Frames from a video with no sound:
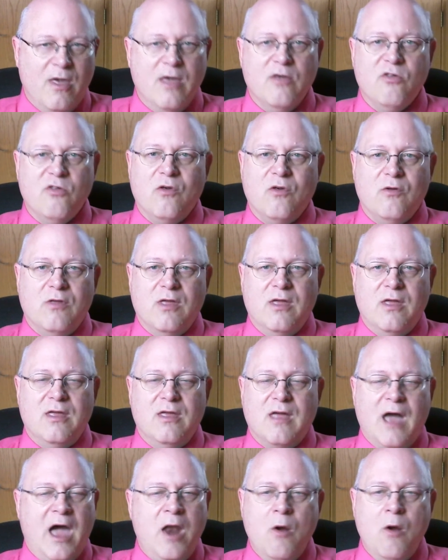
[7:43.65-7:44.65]
So
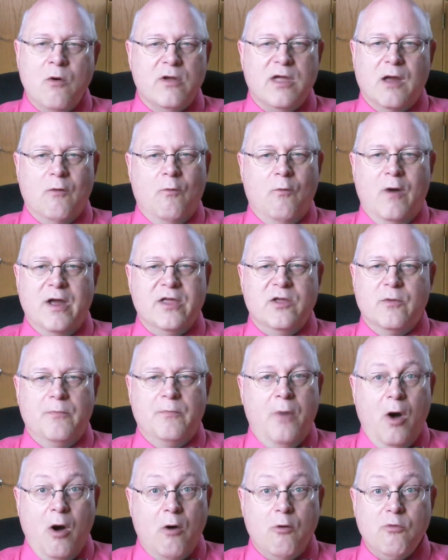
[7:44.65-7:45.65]
I don't care what you
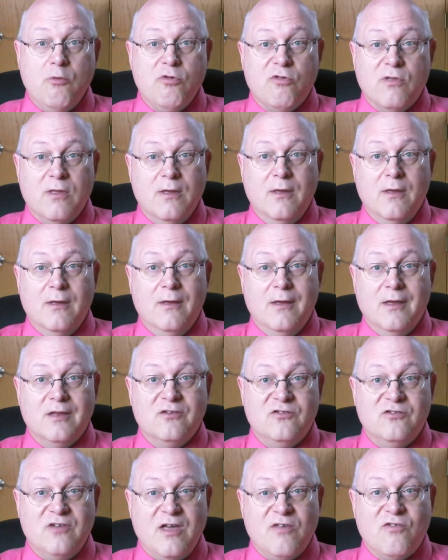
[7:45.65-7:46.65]
post.
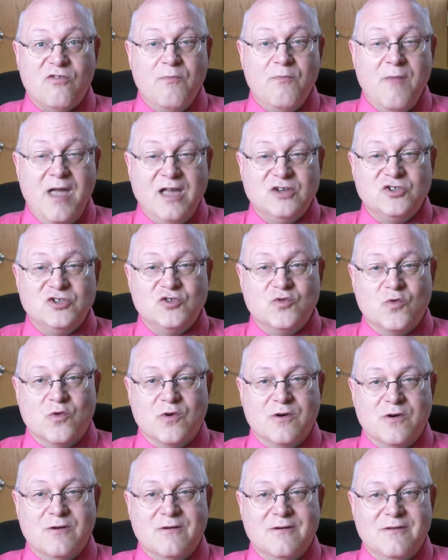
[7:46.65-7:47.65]
Just make
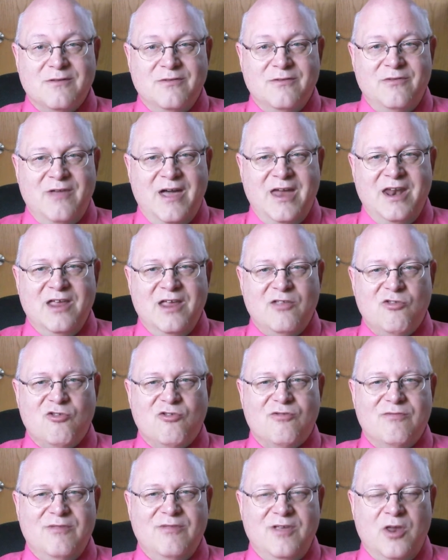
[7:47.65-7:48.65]
sure that
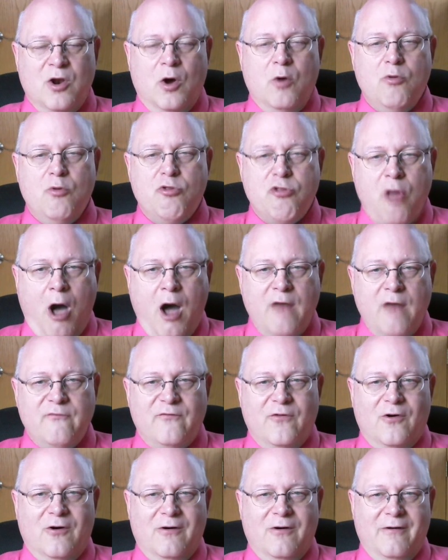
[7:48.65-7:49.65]
it's,
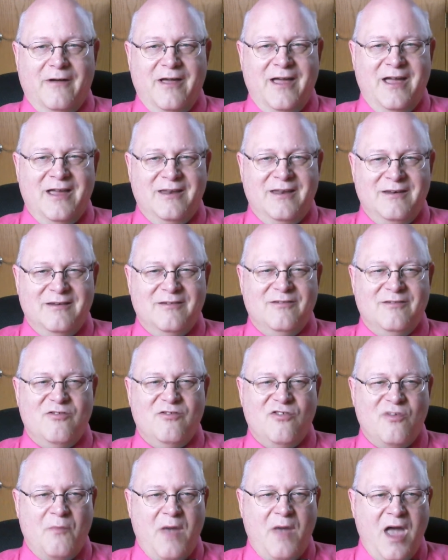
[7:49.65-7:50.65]
thoughtful and
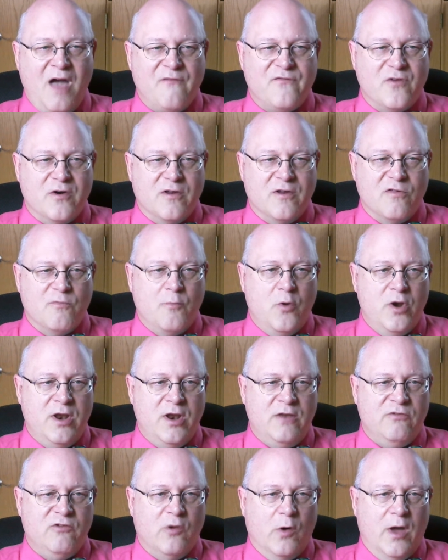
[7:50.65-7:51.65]
some effort is put
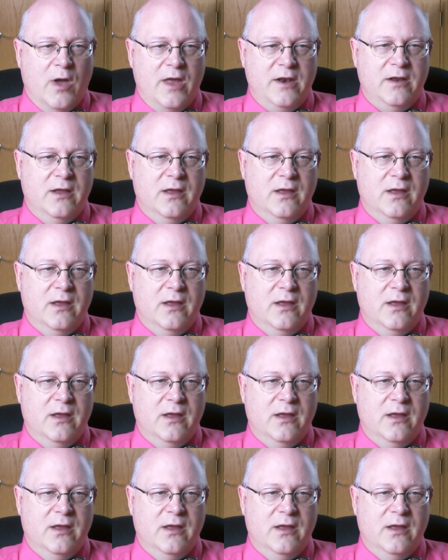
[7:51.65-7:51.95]
into it.